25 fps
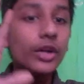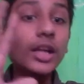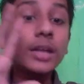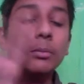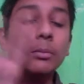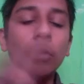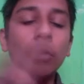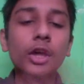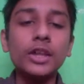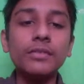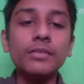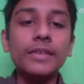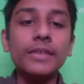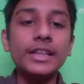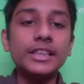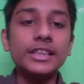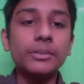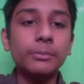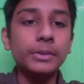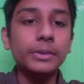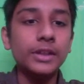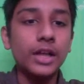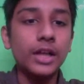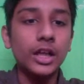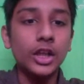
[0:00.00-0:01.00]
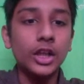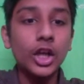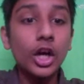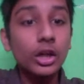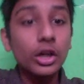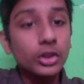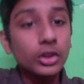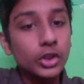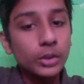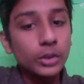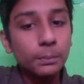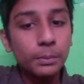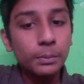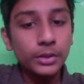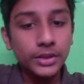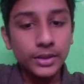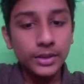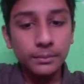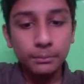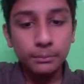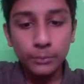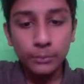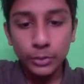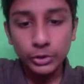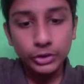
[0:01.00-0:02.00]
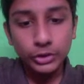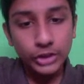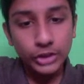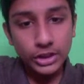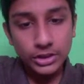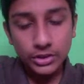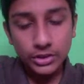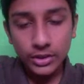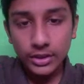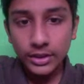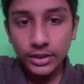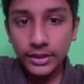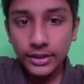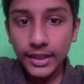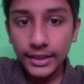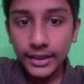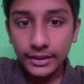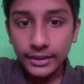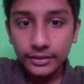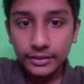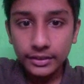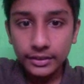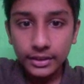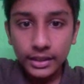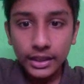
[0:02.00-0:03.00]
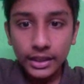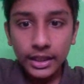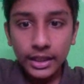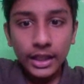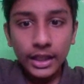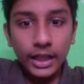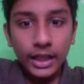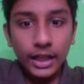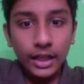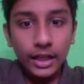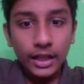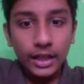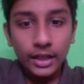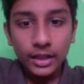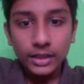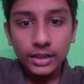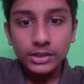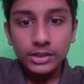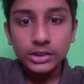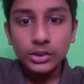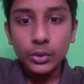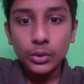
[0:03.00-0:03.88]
motivates me a lot to put up more chess content. Once